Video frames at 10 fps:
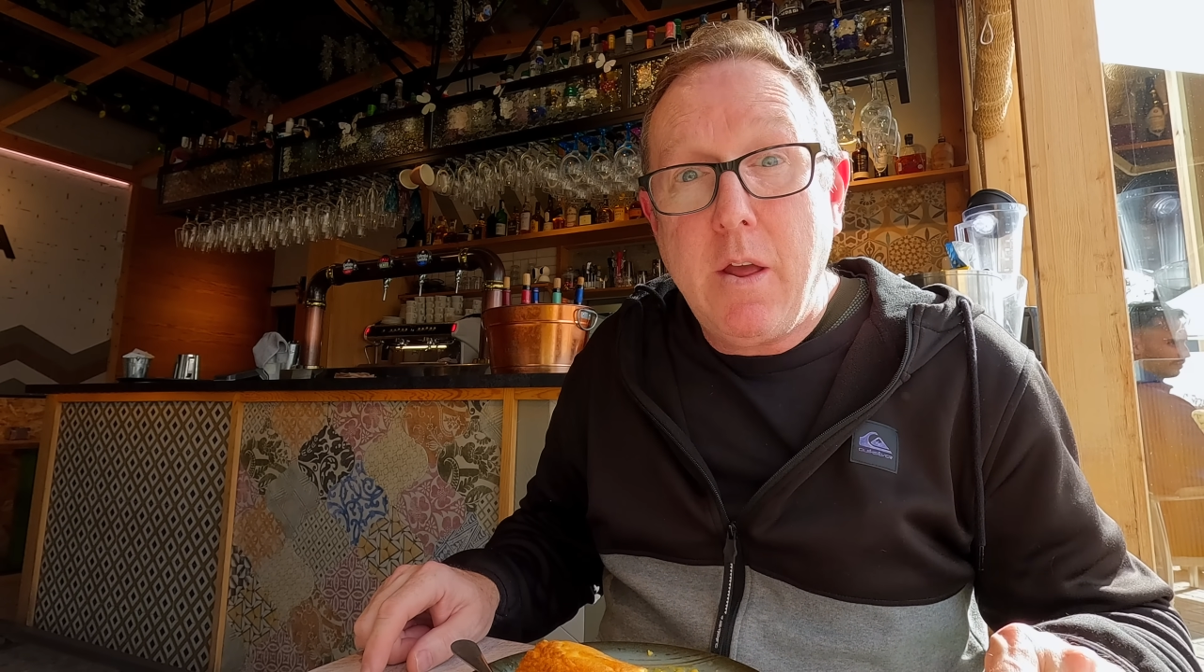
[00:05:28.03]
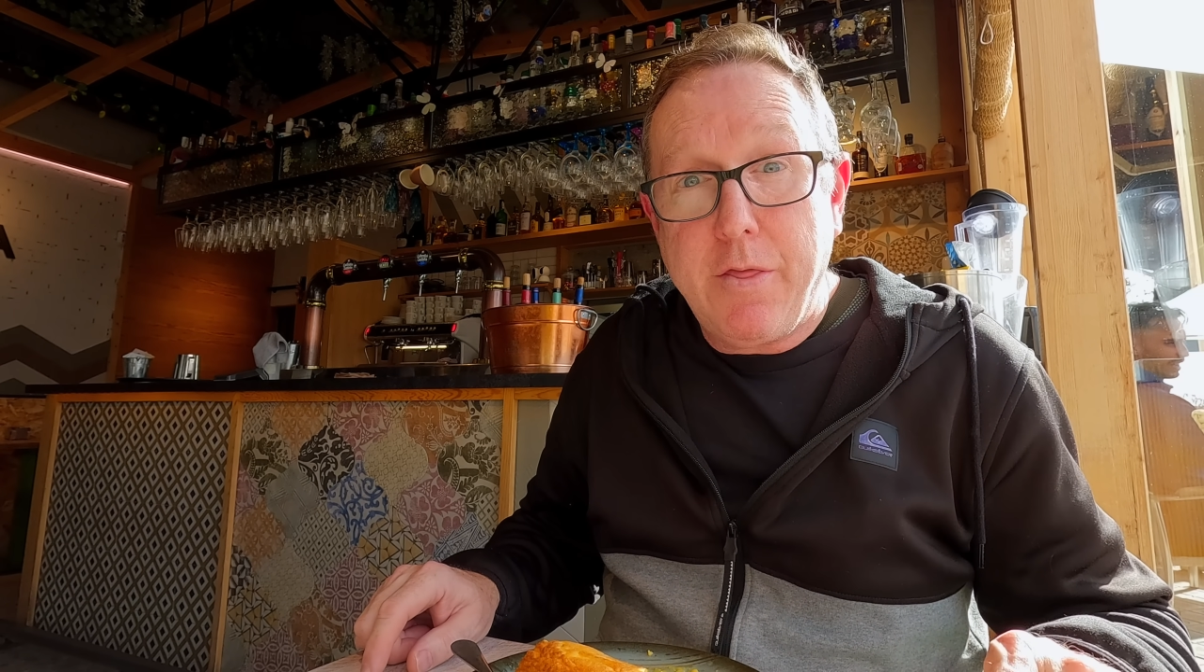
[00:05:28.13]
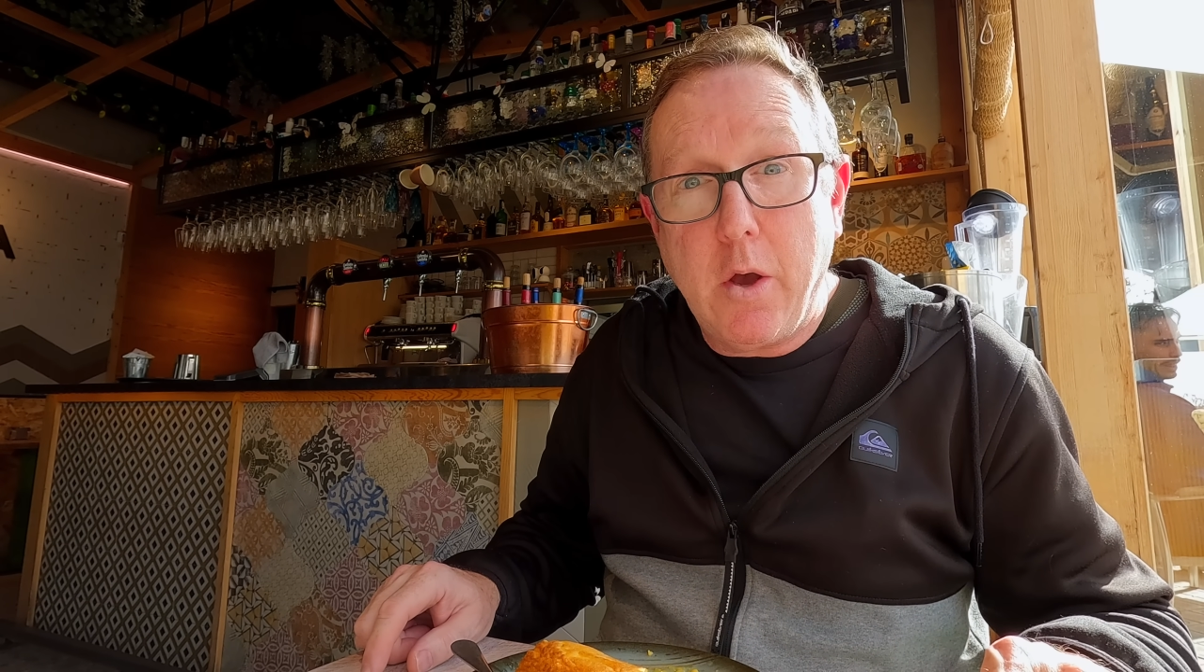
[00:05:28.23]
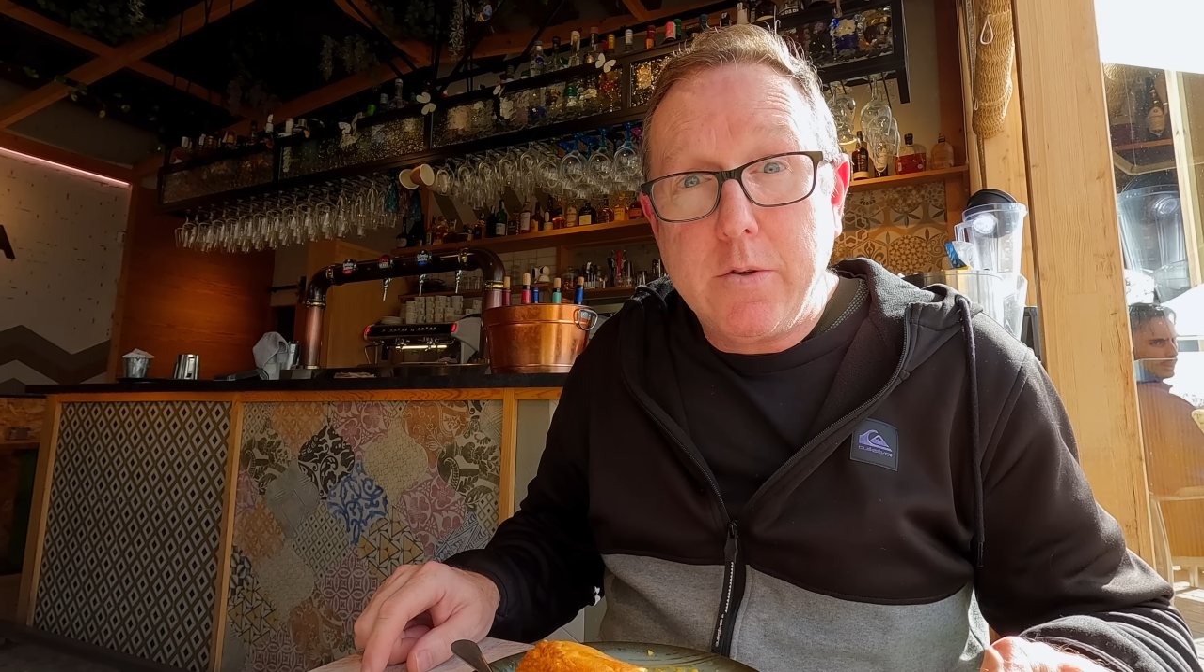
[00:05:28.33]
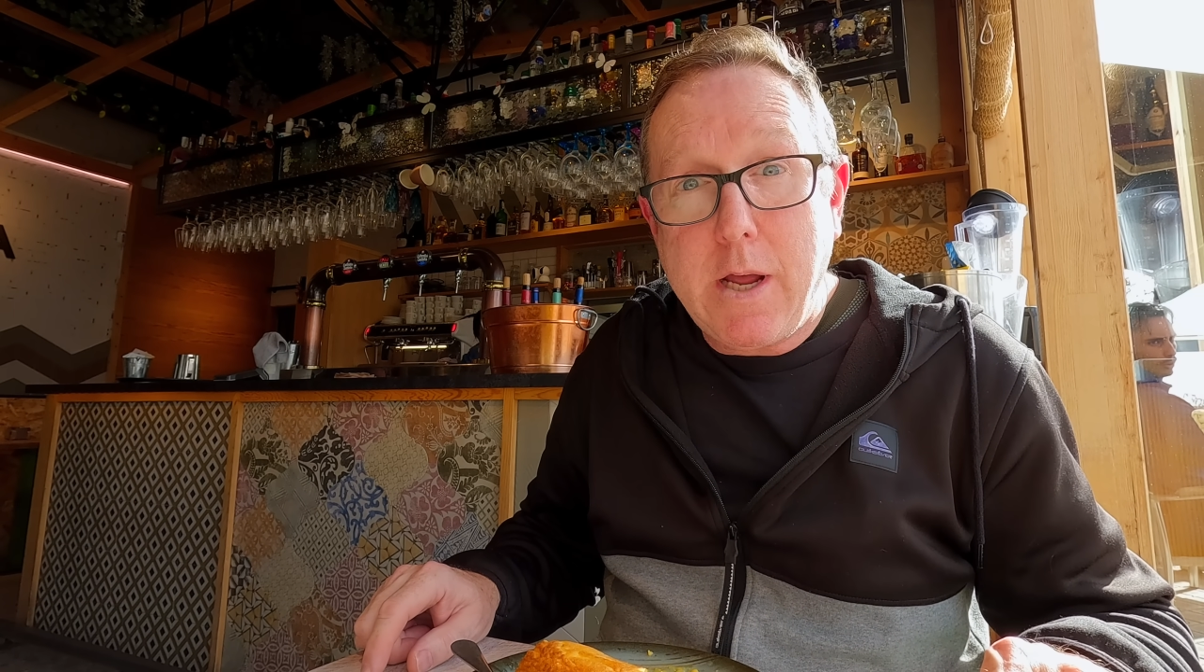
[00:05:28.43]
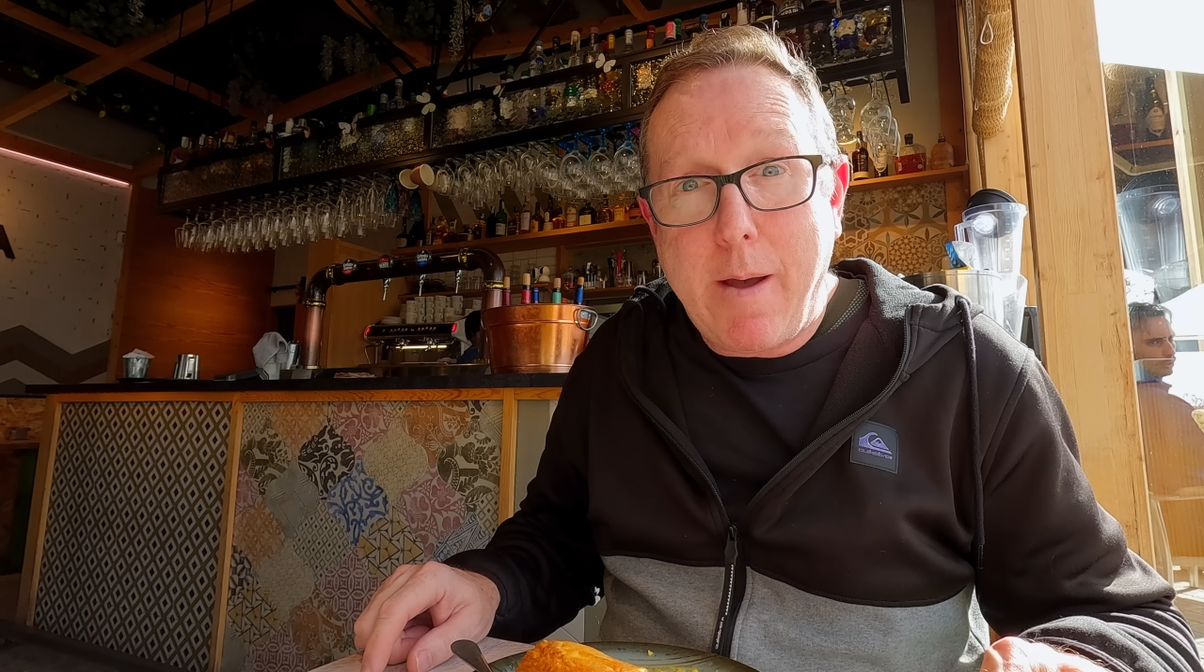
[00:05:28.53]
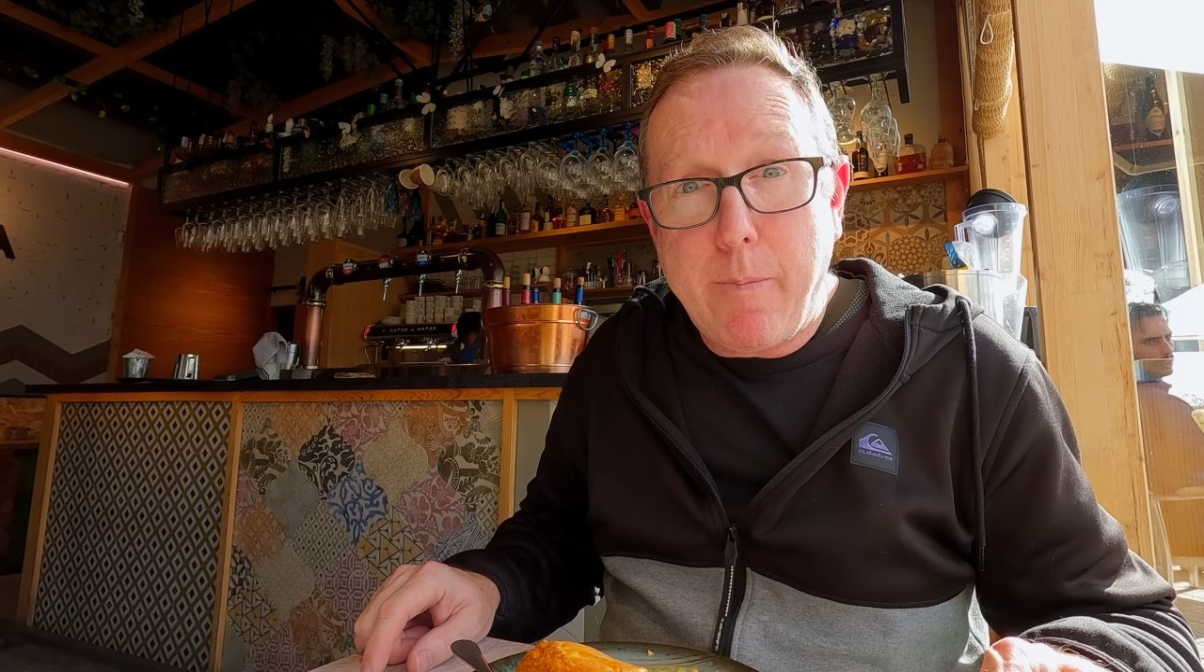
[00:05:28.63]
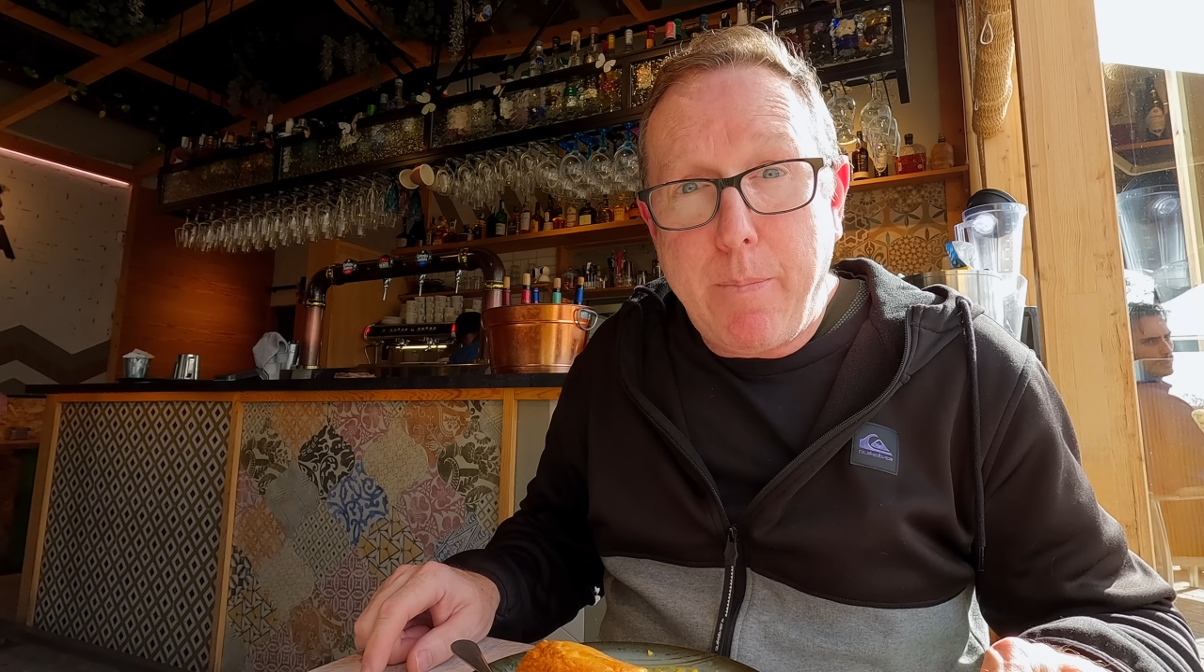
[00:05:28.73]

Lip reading: those type of